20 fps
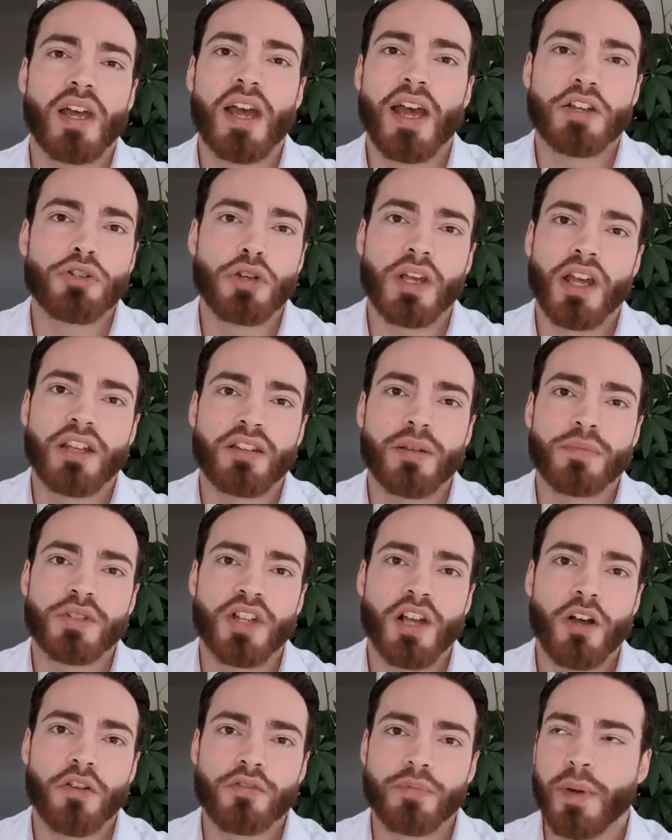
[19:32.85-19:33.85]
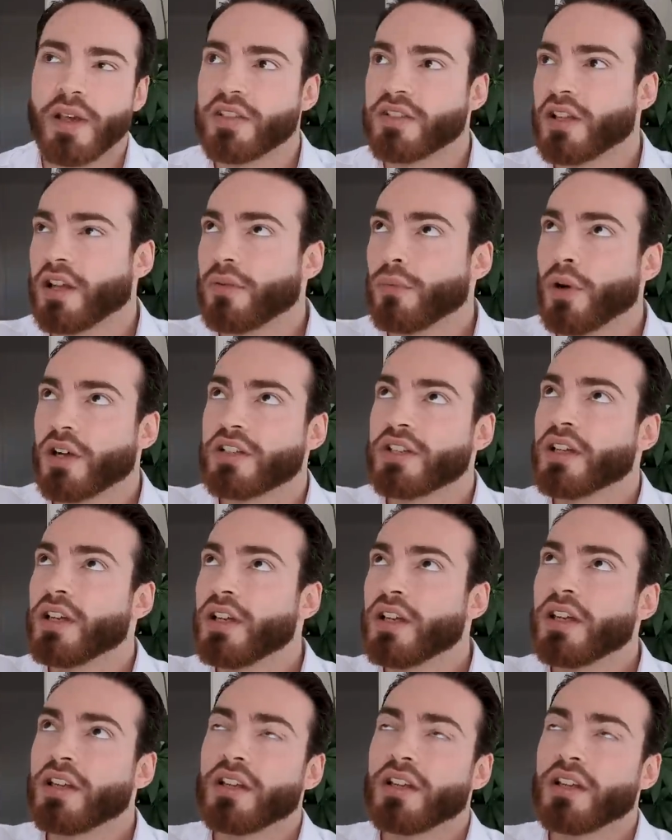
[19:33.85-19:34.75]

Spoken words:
educate themselves based on what